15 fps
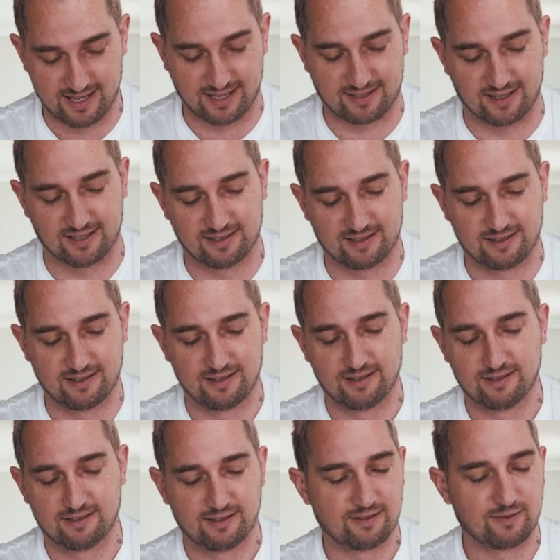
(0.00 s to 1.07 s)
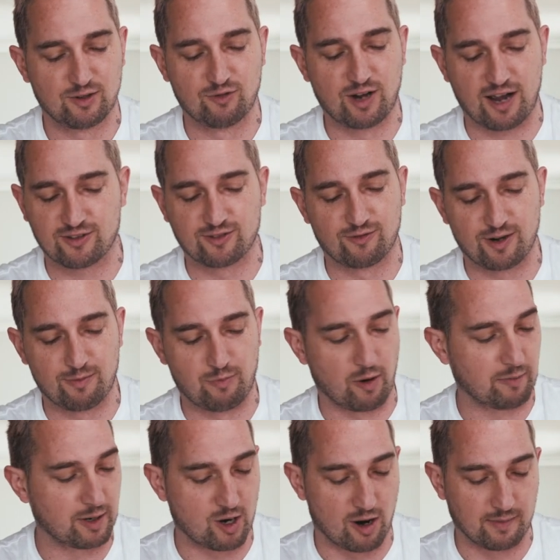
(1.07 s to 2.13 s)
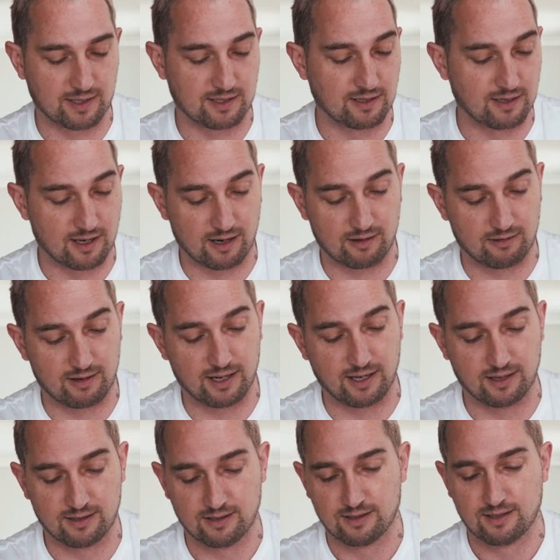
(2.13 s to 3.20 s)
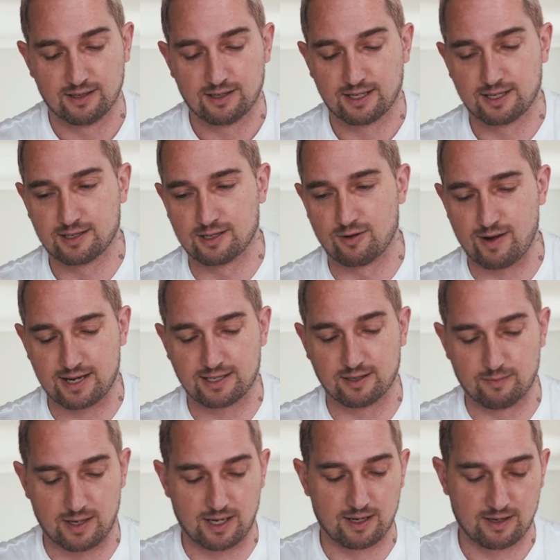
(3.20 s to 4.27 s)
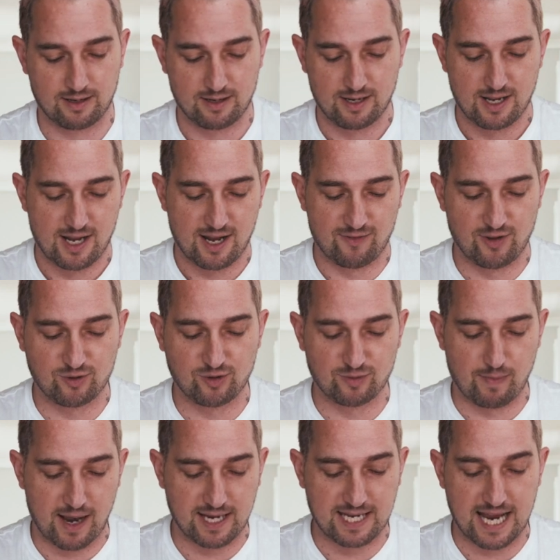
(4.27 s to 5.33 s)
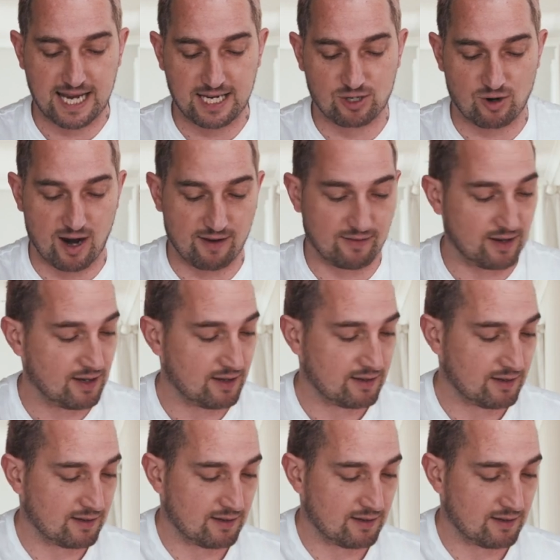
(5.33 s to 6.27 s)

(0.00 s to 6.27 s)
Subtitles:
that's it. You guys have already probably commented already, corrected me. If this was my daily driver,